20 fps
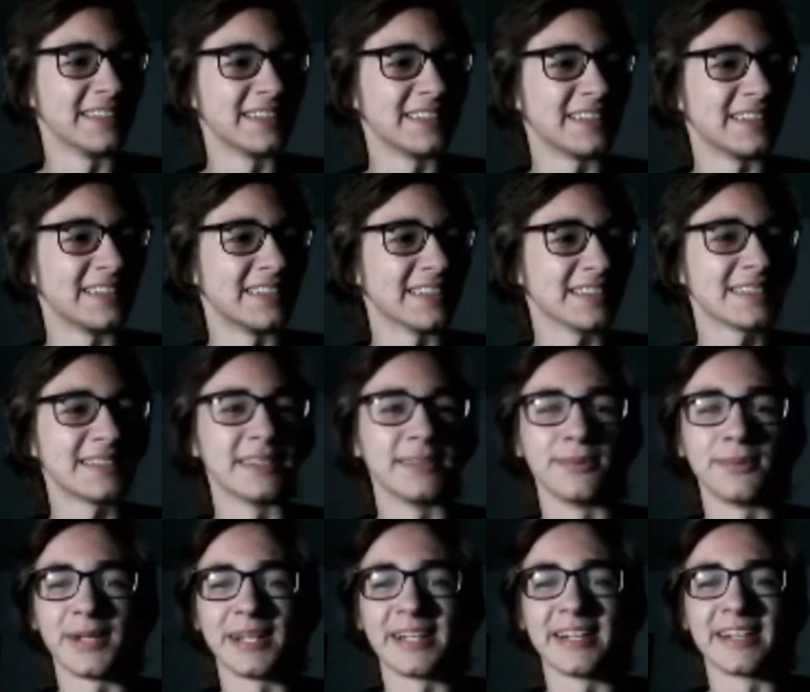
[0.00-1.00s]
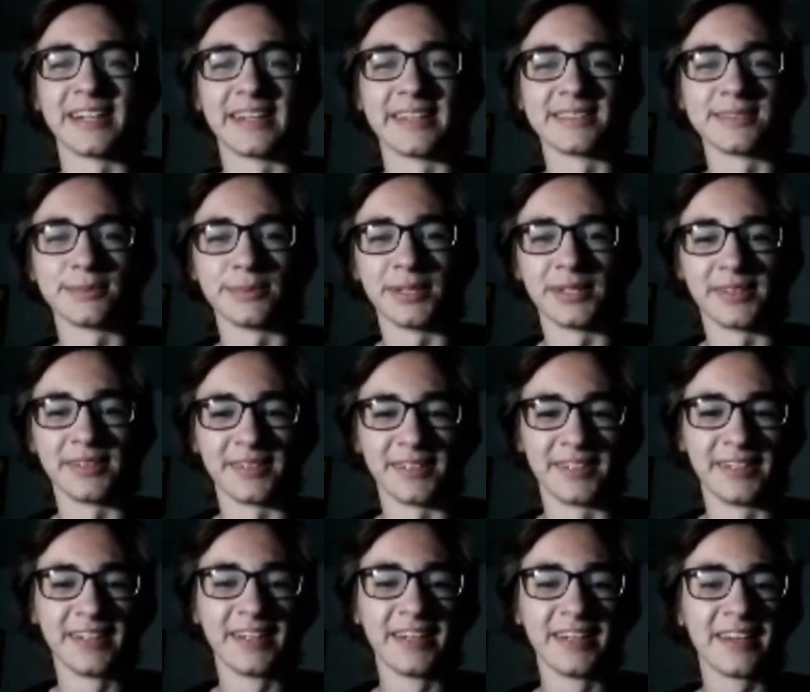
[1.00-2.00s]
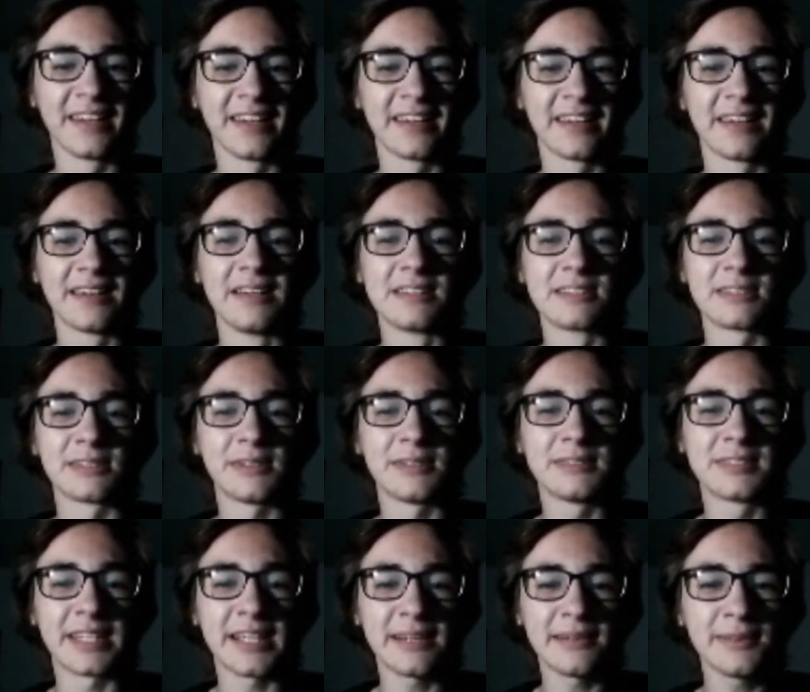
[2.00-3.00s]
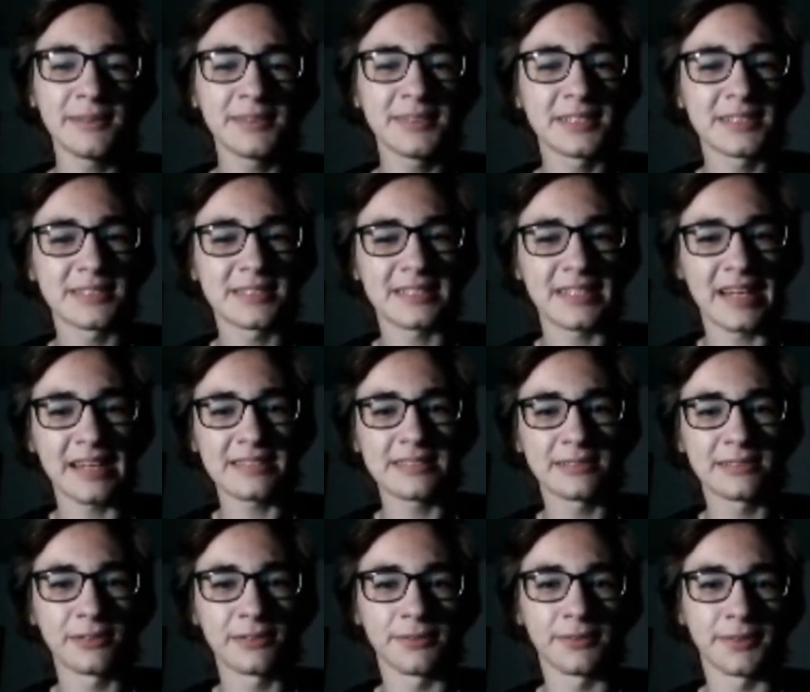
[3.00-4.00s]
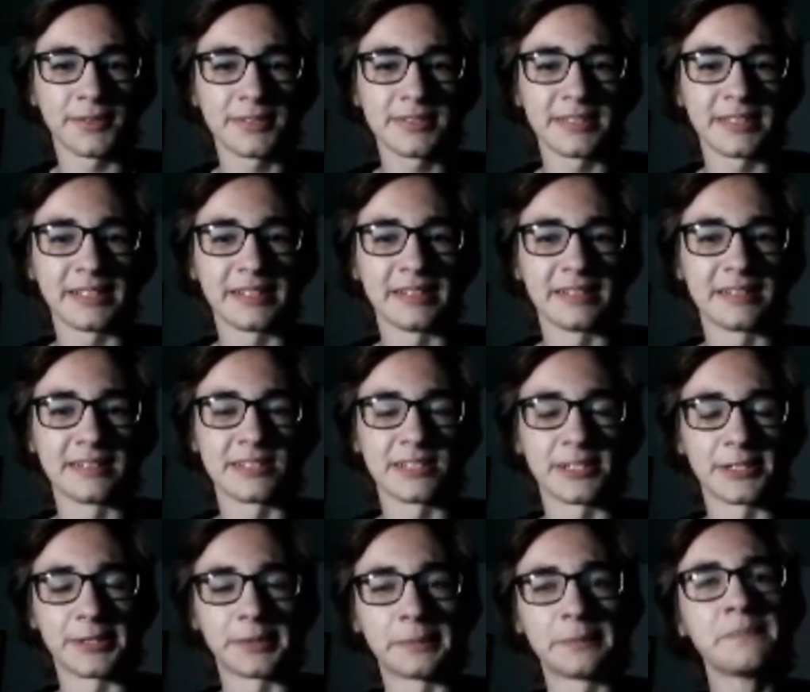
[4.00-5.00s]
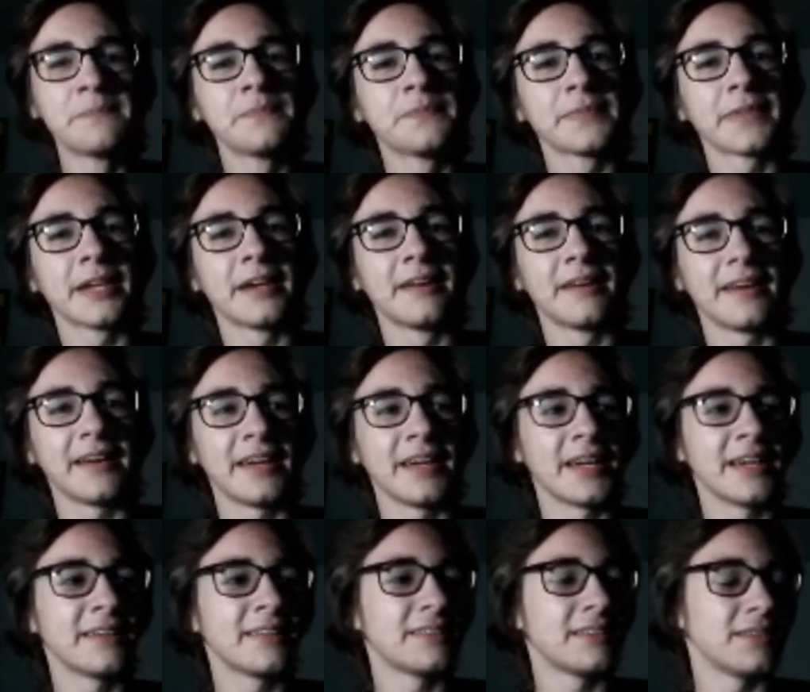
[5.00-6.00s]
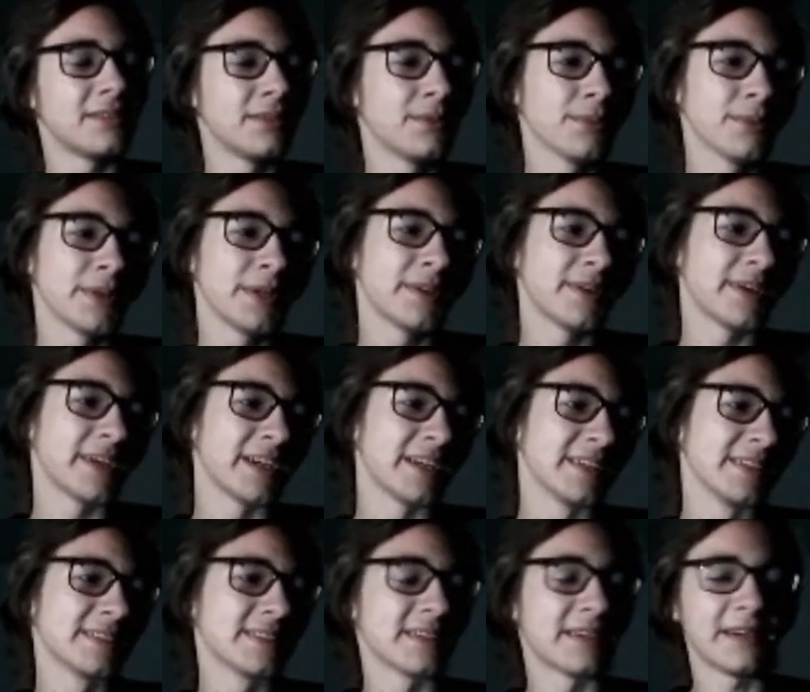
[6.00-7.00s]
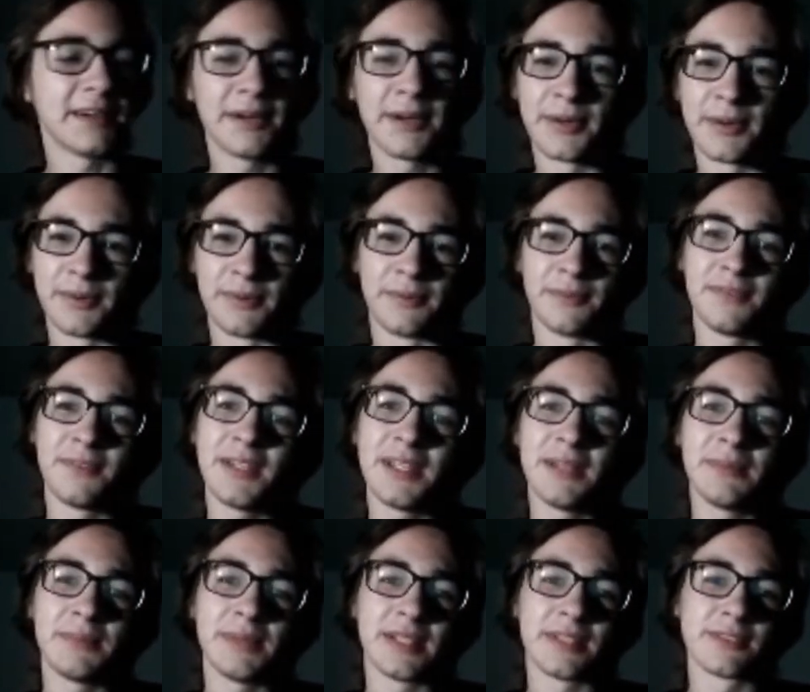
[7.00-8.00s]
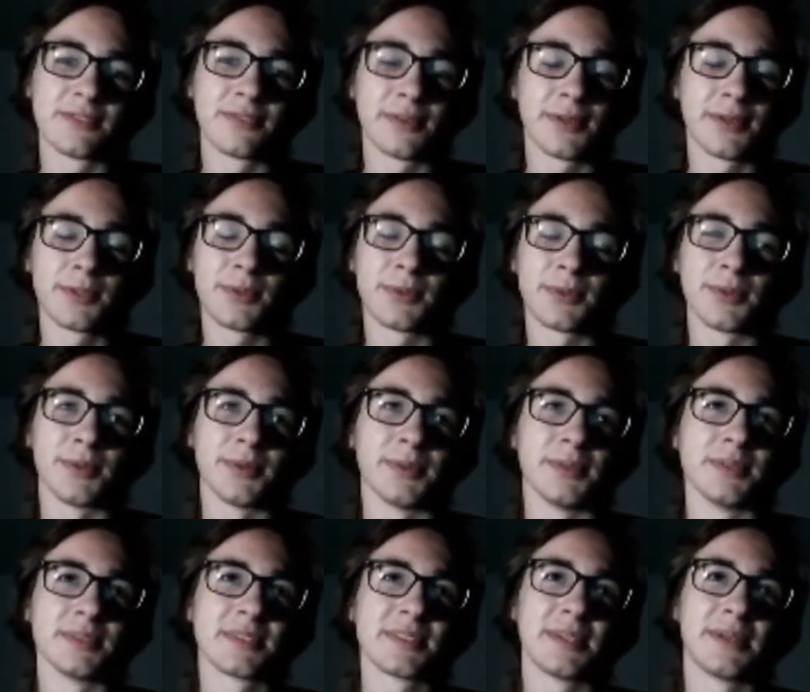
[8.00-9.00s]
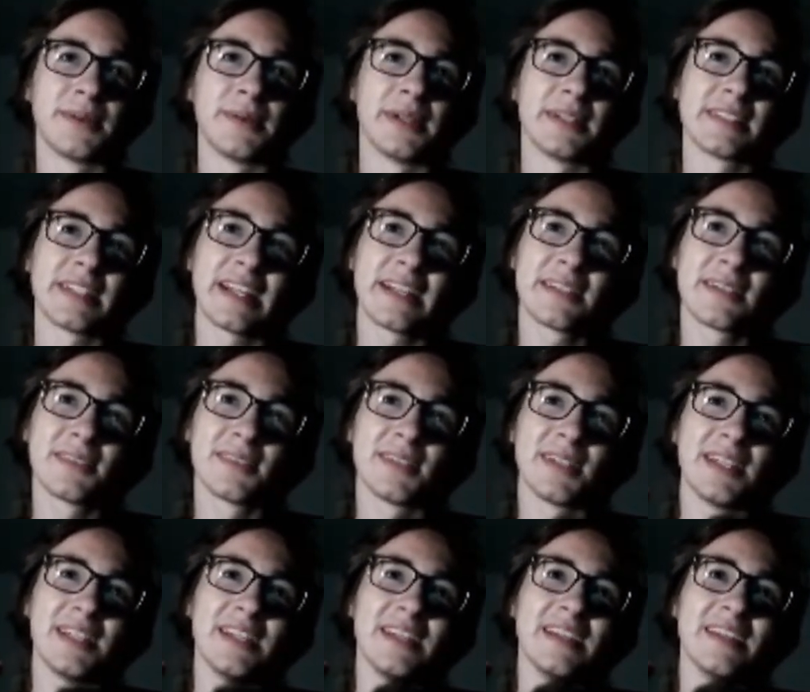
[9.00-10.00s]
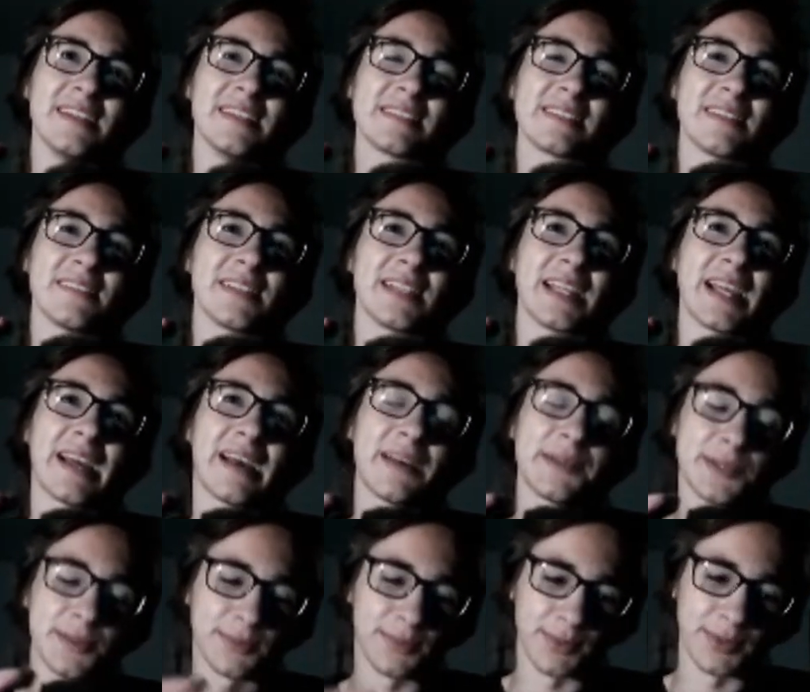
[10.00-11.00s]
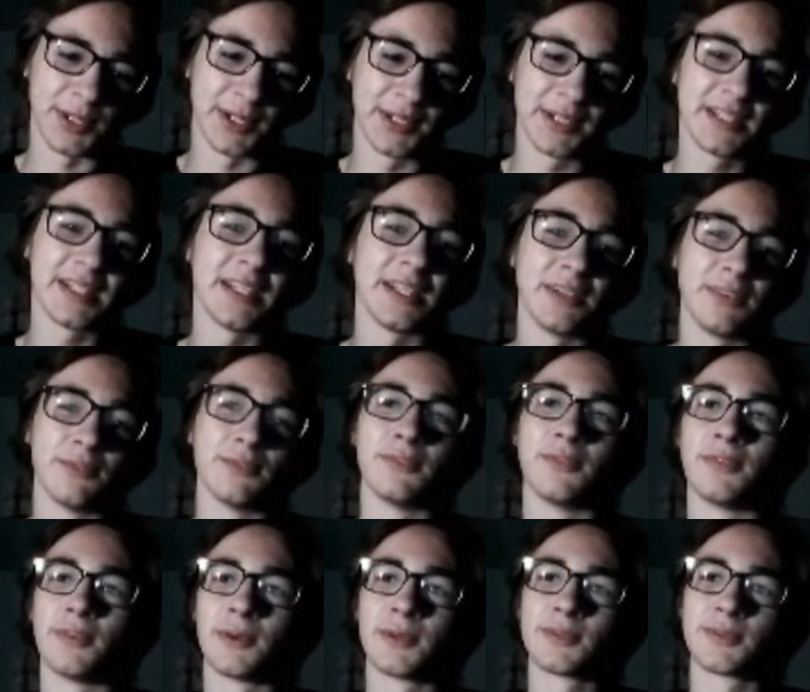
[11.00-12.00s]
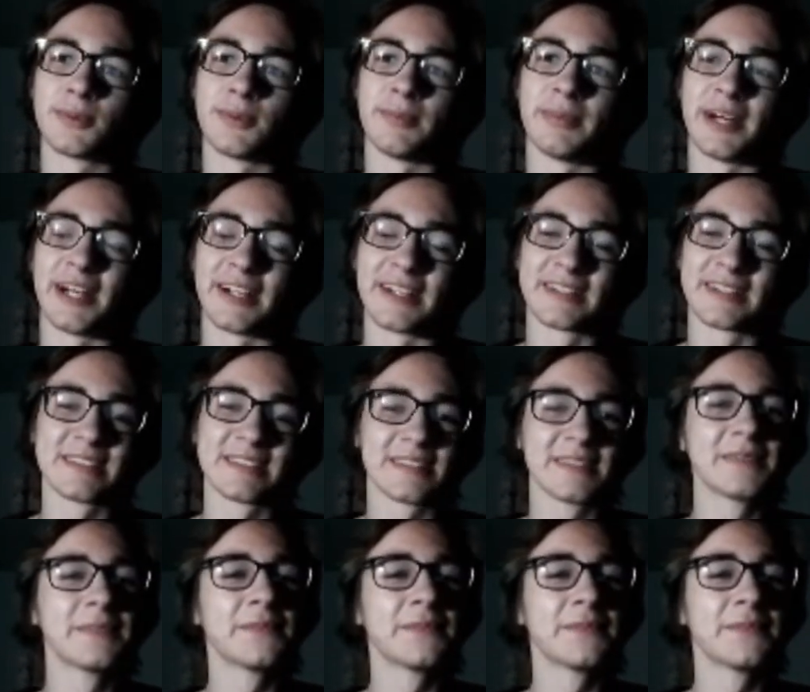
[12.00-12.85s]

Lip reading: Just you wait, it gets weirder. So you download this SAS University Edition, and you realize, oh, V means virtual, so it's actually something I had to run in VirtualBox.